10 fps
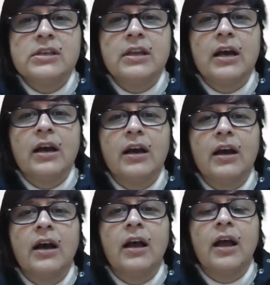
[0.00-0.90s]

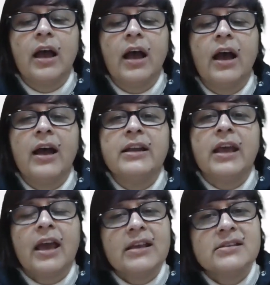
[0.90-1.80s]
Sinha,
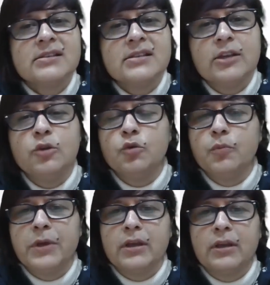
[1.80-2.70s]
and S.C.
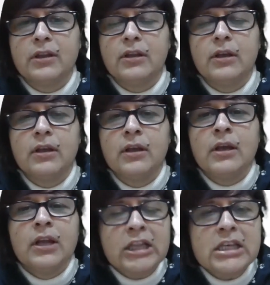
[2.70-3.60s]
Dubey.
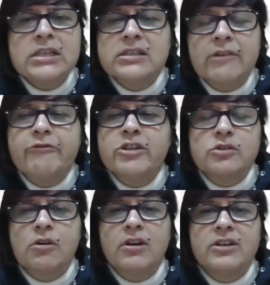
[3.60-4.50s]
These seven
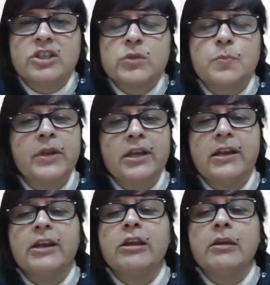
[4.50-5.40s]
scholars
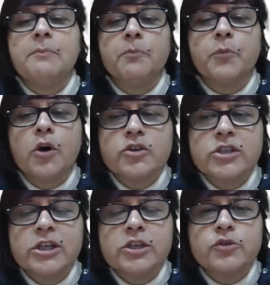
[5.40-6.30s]
played an
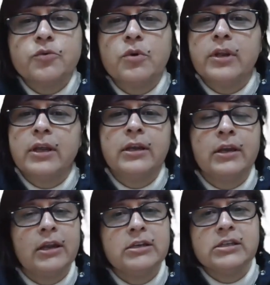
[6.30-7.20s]
important role
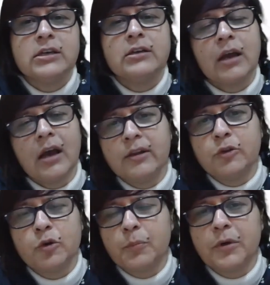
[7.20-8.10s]
in Indian
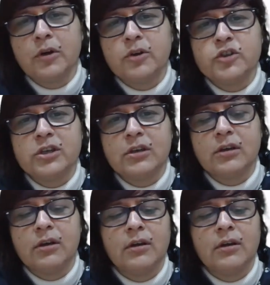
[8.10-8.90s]
anthropology.